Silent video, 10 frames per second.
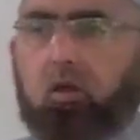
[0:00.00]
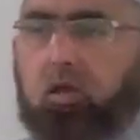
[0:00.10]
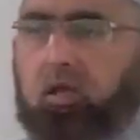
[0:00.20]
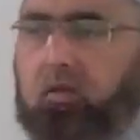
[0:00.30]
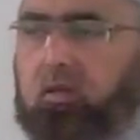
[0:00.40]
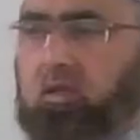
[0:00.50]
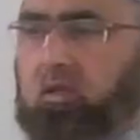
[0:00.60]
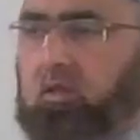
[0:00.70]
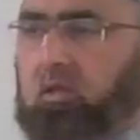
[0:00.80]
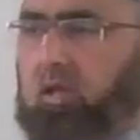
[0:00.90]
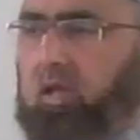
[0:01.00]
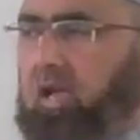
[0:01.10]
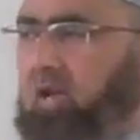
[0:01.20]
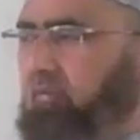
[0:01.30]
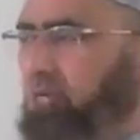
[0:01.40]
In the
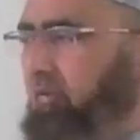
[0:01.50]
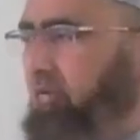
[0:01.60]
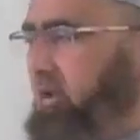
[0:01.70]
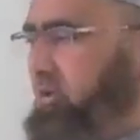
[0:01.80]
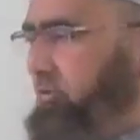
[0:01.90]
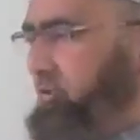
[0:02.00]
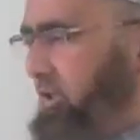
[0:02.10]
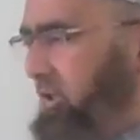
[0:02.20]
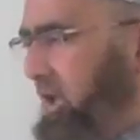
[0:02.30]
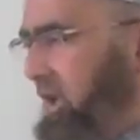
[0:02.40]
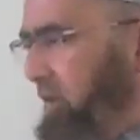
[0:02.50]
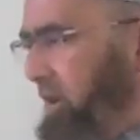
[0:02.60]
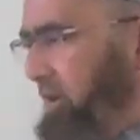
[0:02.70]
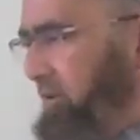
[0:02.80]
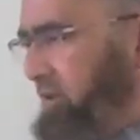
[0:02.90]
life of our Rasul sallallahu
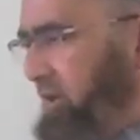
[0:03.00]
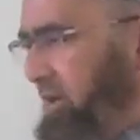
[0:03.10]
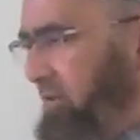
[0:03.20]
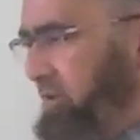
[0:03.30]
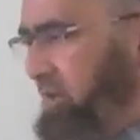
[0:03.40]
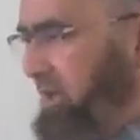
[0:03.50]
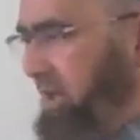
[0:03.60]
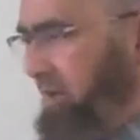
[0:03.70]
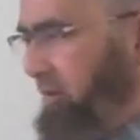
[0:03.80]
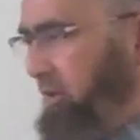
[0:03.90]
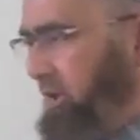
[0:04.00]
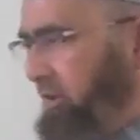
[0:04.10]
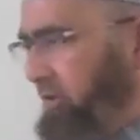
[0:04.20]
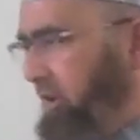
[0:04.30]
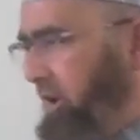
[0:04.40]
alaihi wasallam, these are the only
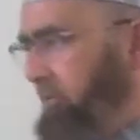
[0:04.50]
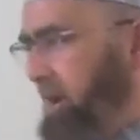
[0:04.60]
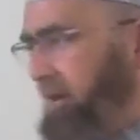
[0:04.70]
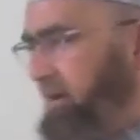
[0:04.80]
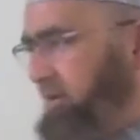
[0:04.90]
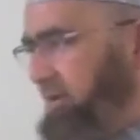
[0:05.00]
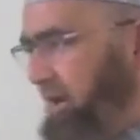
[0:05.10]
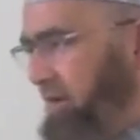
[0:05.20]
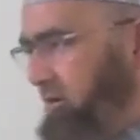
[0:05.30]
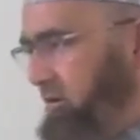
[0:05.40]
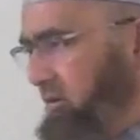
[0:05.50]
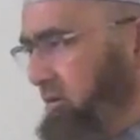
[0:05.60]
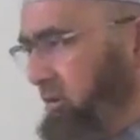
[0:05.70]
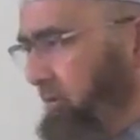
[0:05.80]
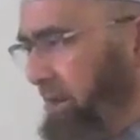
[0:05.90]
three battles that
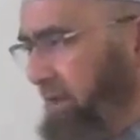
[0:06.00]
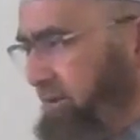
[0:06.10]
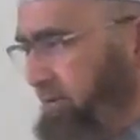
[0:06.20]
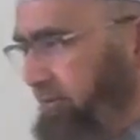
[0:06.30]
took place.